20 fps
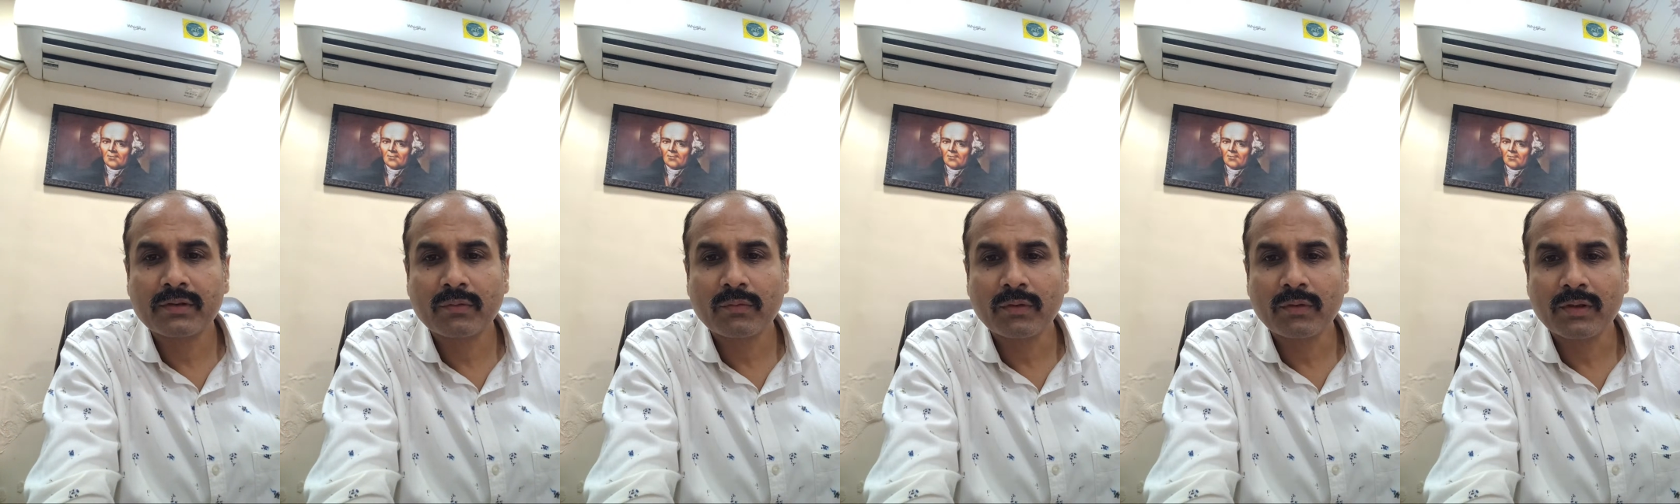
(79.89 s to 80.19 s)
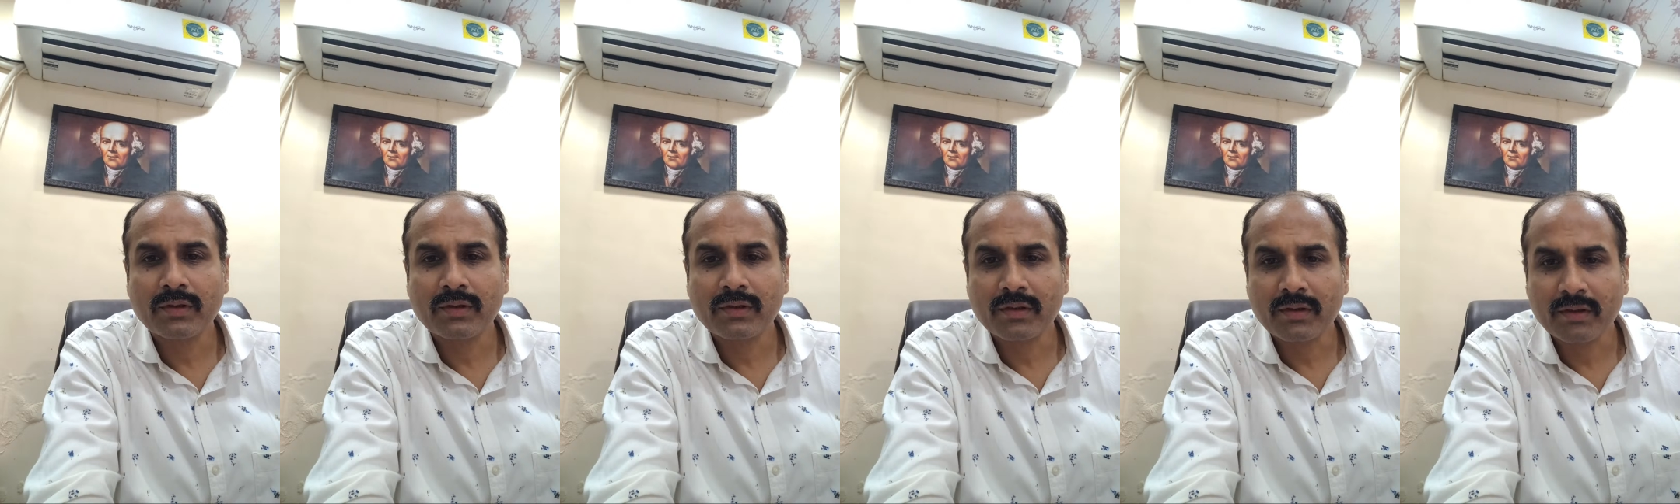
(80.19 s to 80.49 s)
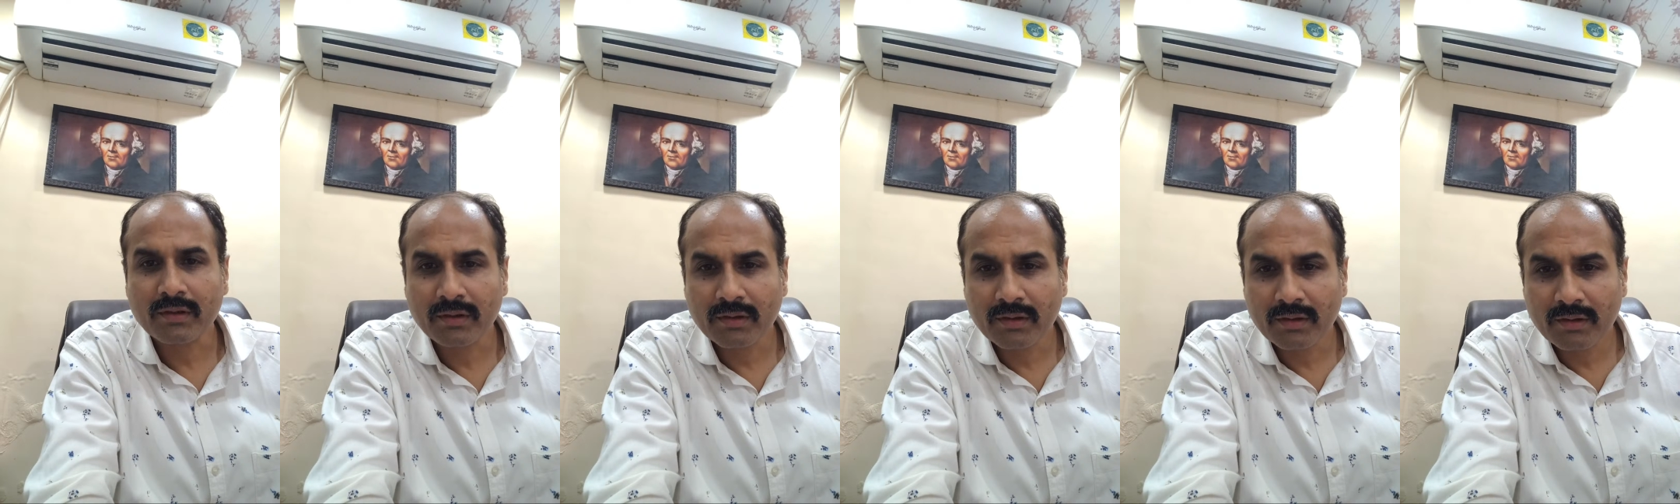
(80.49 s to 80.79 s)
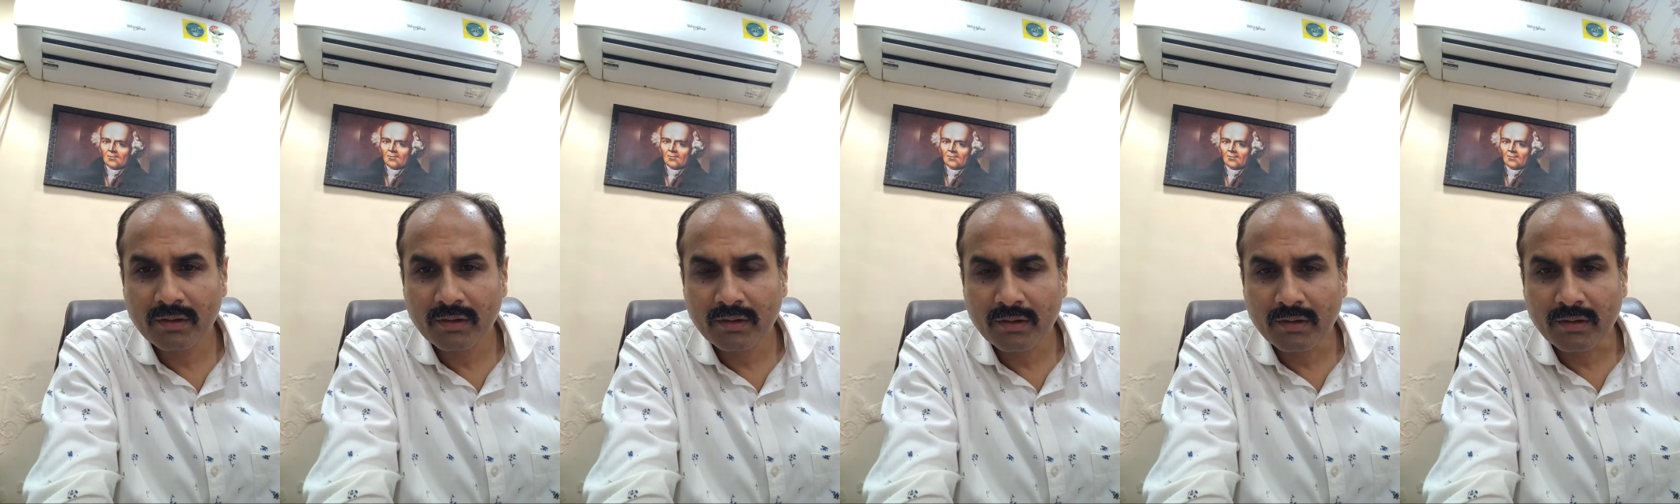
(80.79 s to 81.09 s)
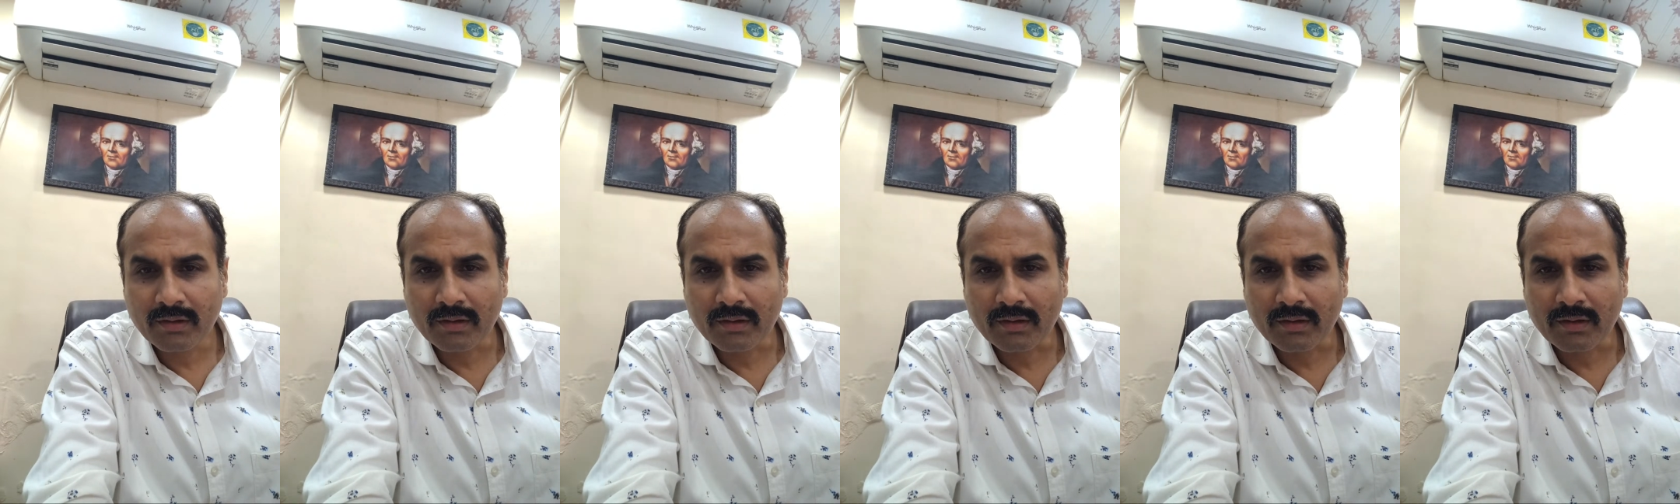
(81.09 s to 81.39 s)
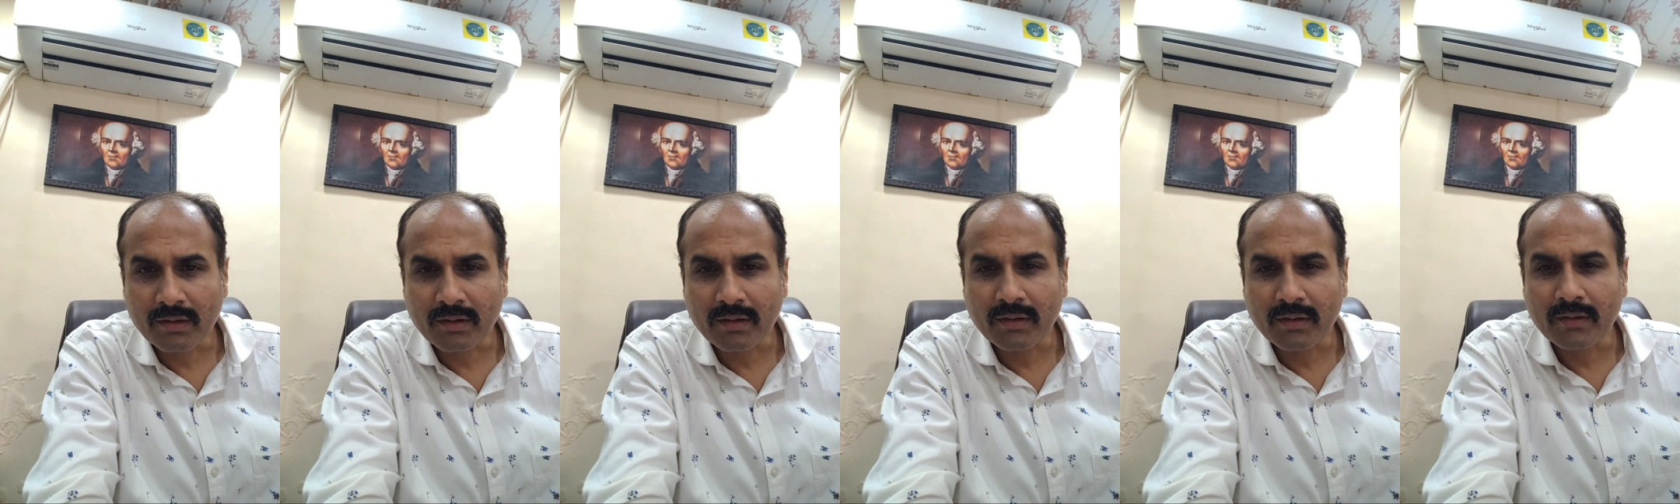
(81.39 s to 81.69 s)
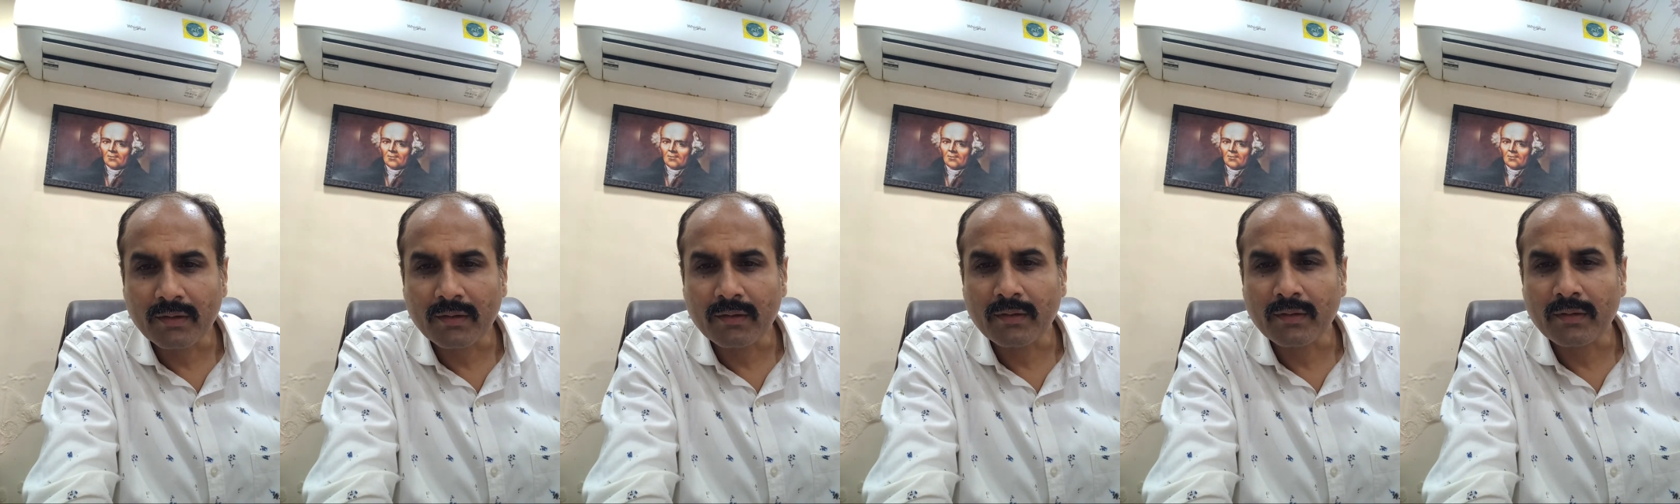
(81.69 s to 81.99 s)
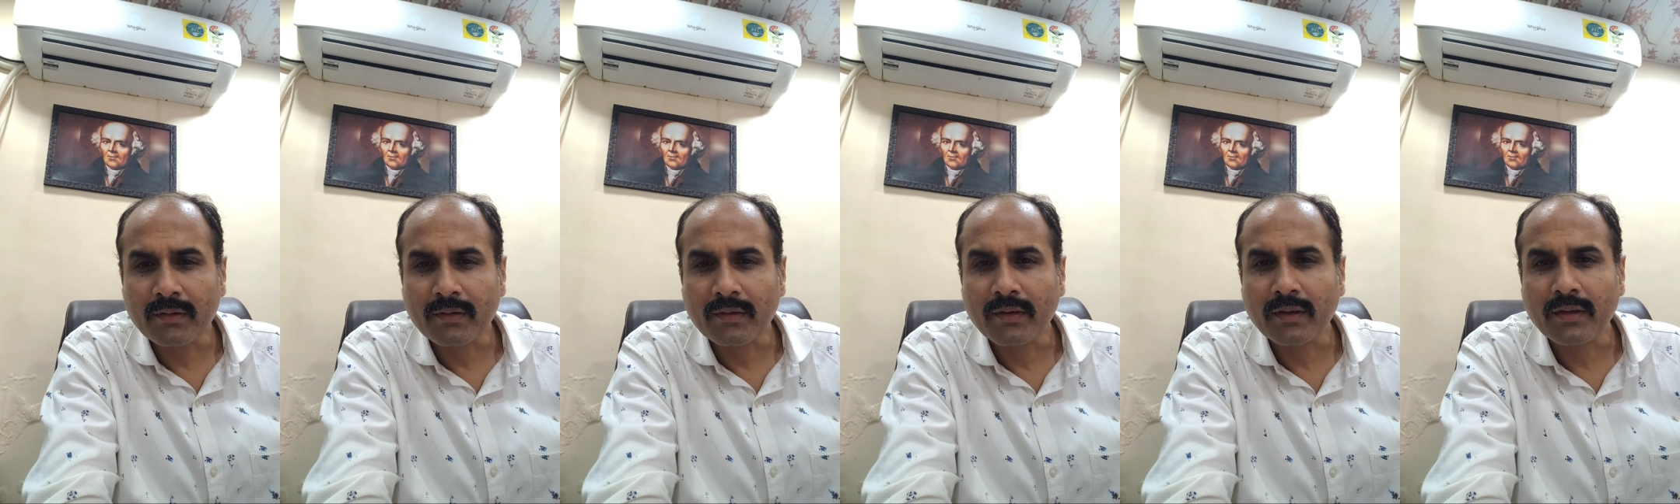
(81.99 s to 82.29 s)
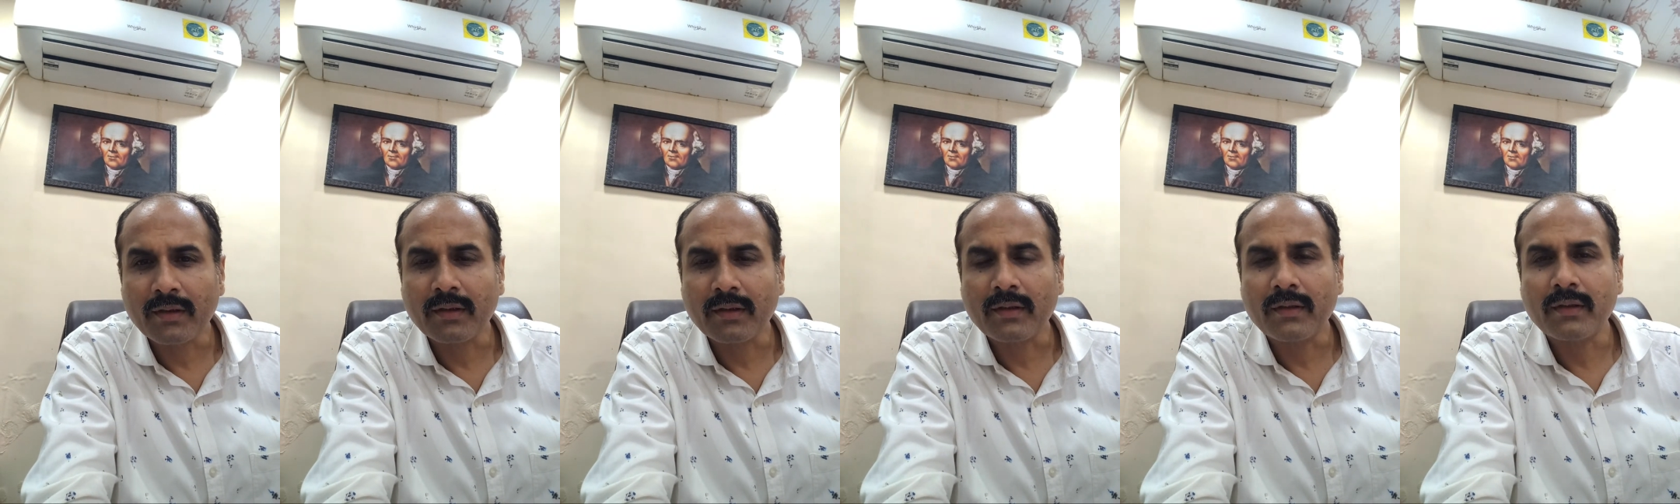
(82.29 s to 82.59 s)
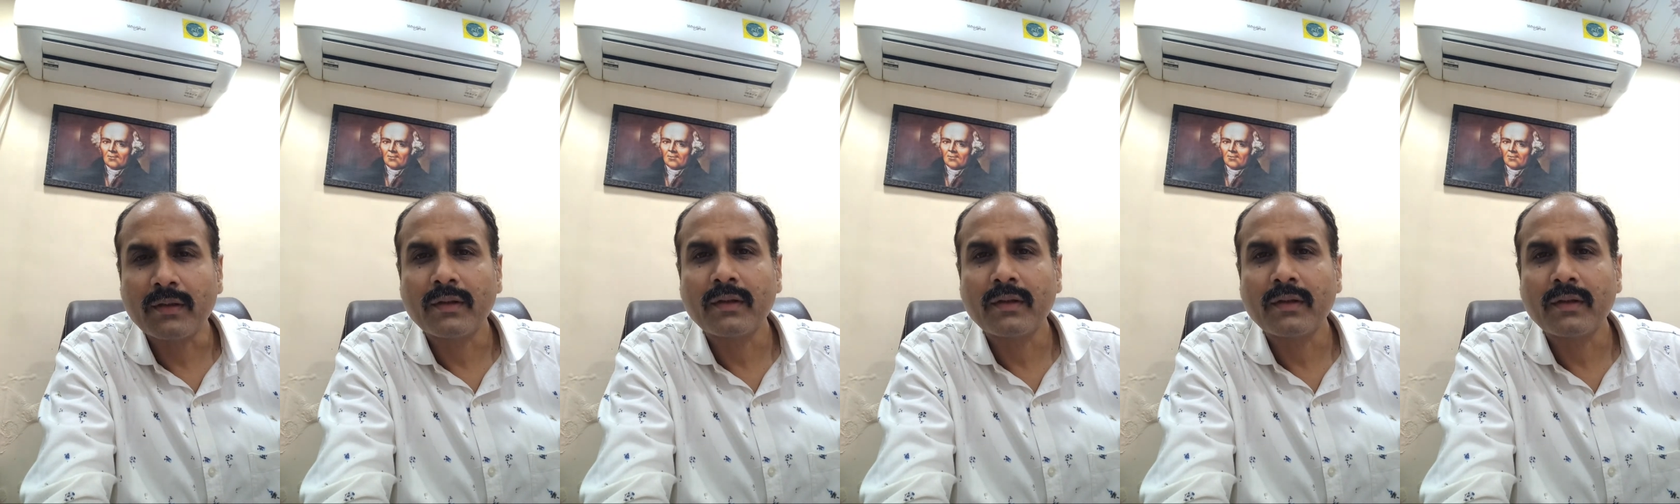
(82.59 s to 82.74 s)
question, and yeah,